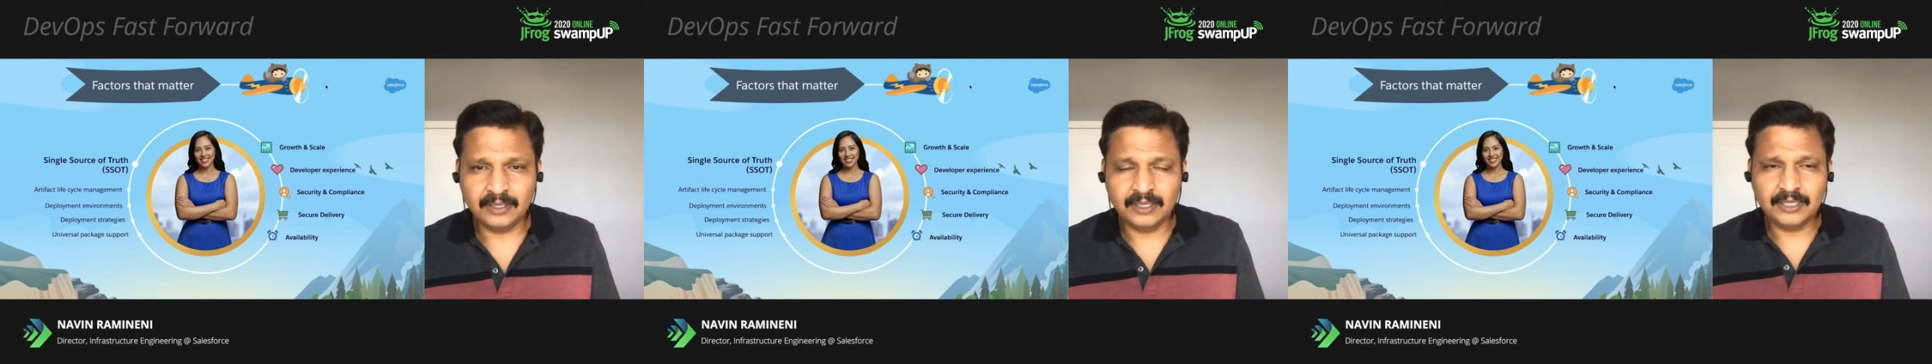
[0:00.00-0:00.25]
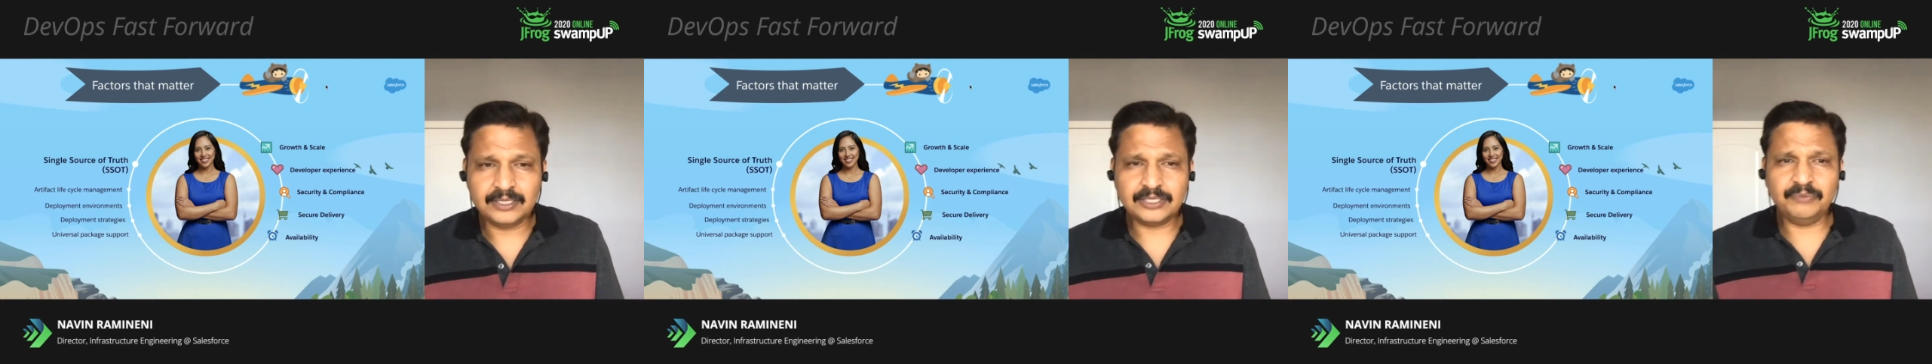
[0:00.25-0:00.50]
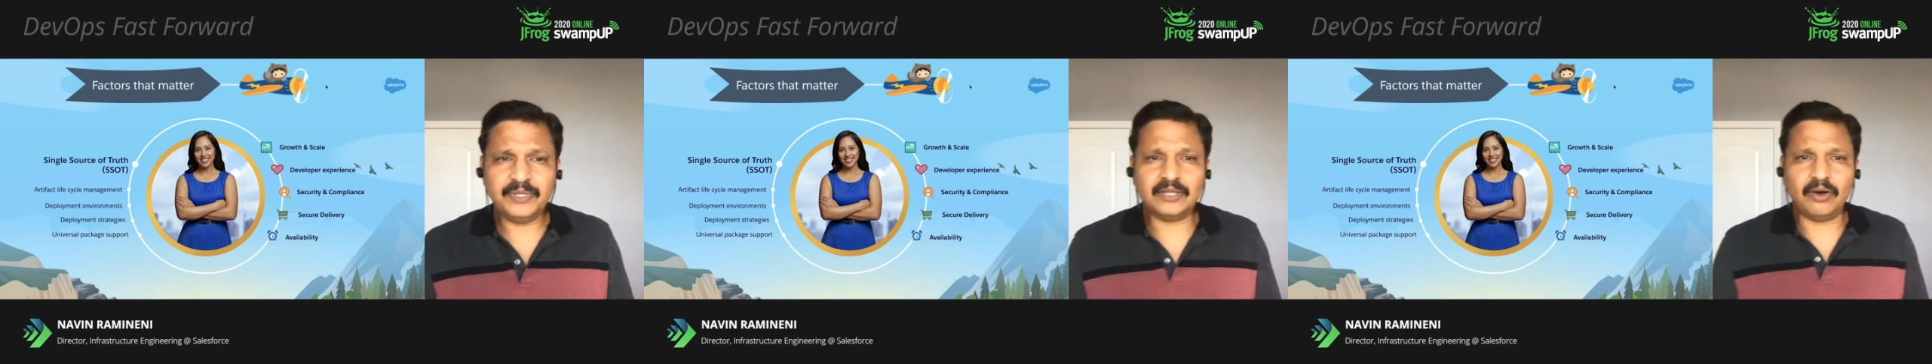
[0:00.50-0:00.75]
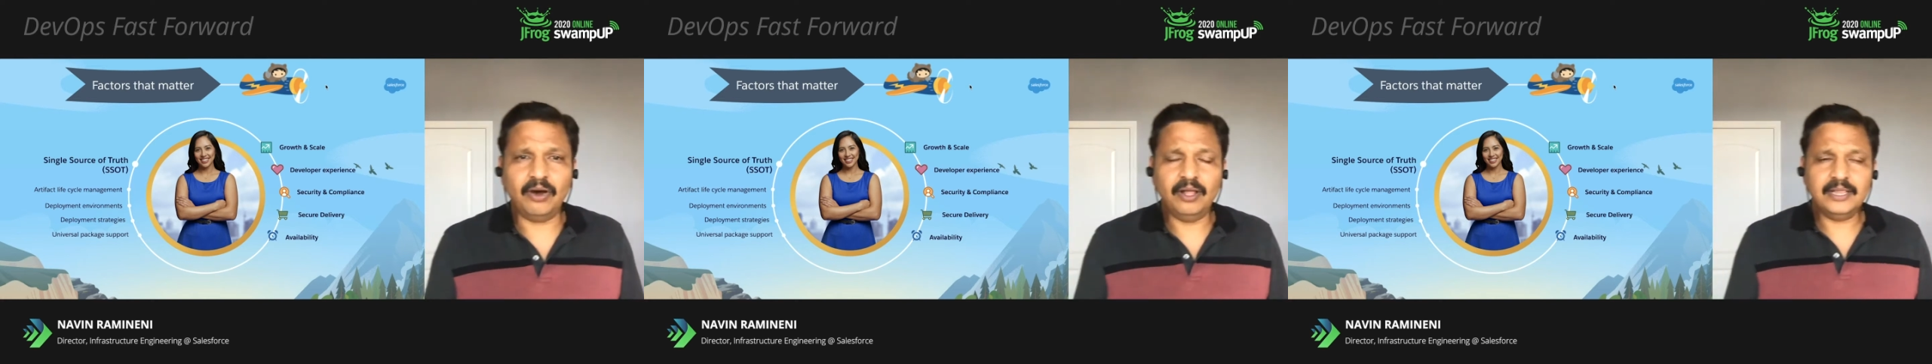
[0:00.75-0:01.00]
So with
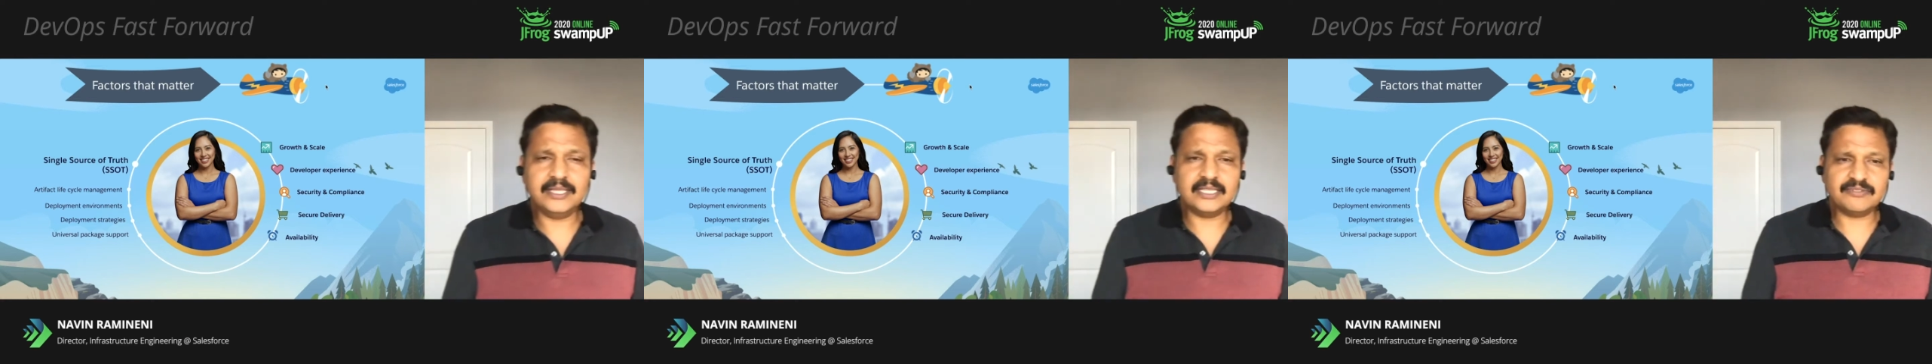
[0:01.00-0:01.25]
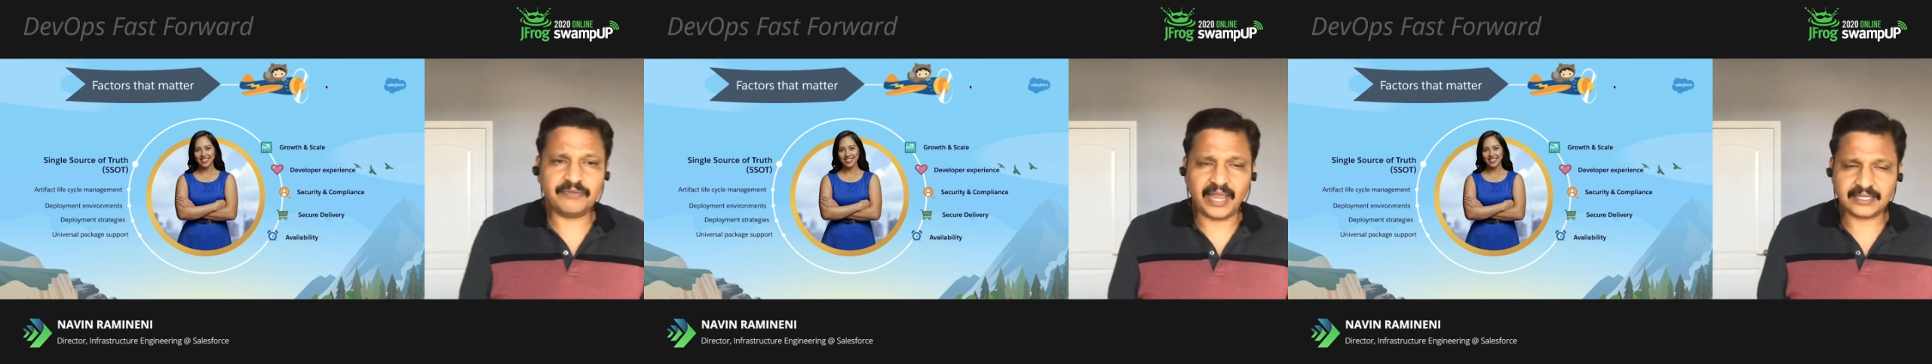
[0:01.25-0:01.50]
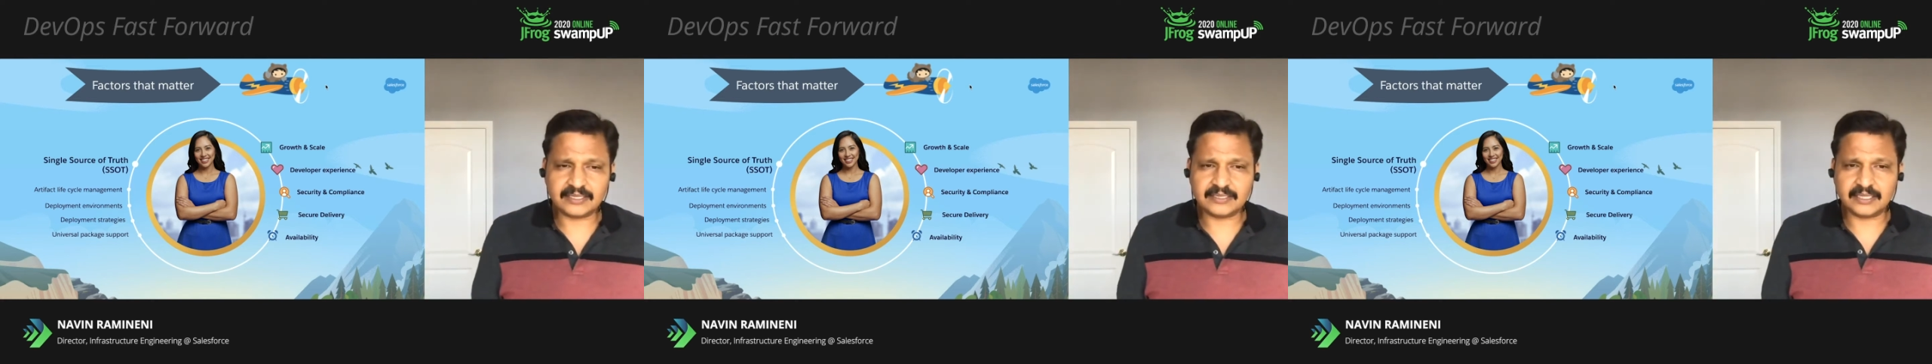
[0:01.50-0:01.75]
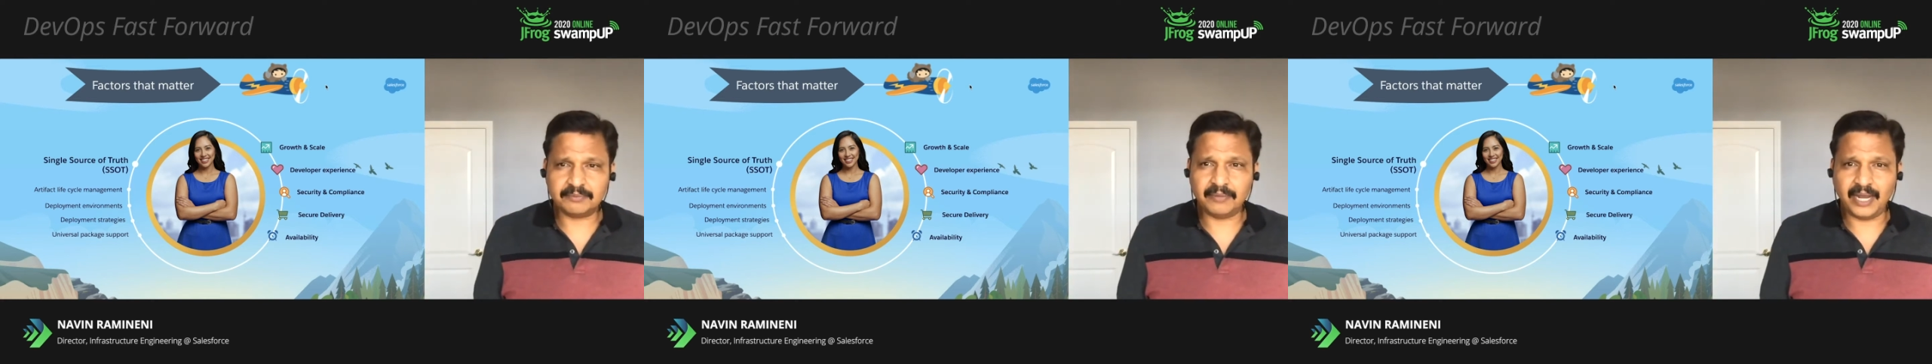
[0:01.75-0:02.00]
all these factors
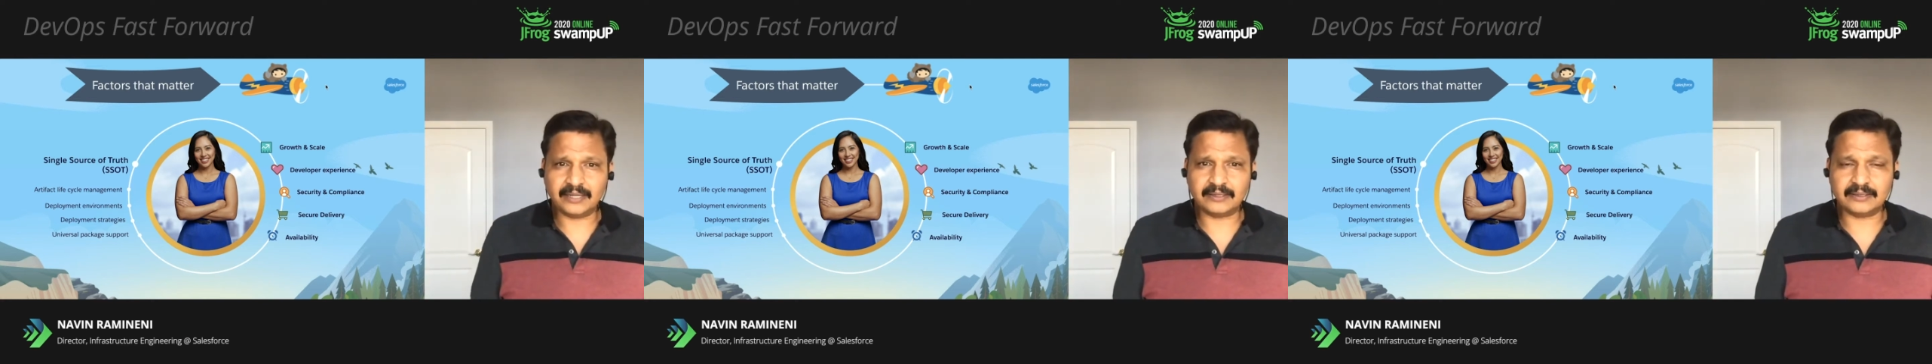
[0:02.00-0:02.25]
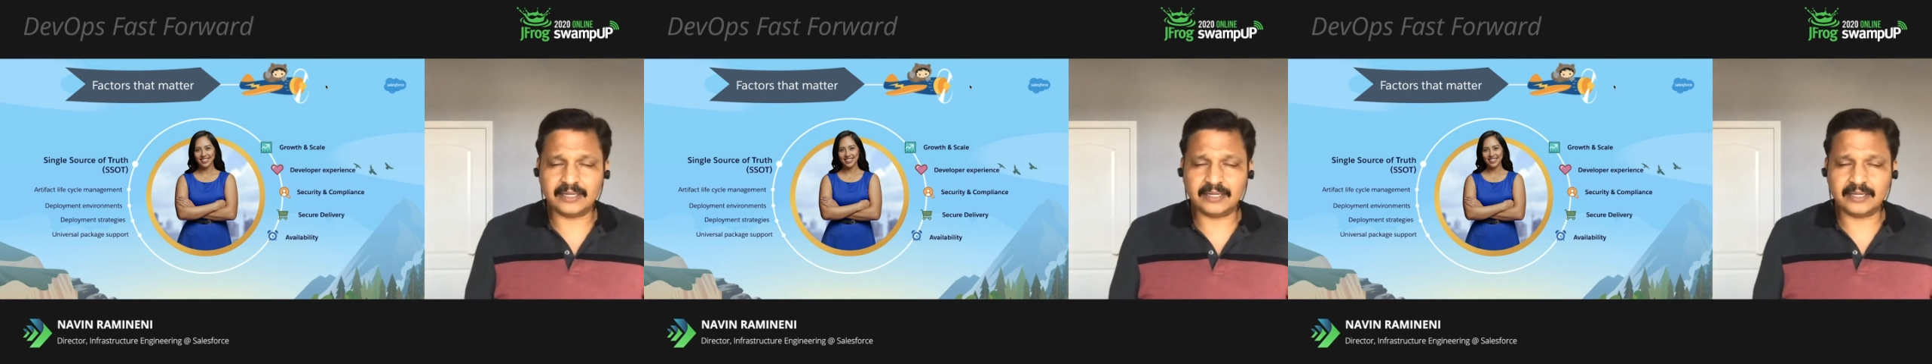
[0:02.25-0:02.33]
that matter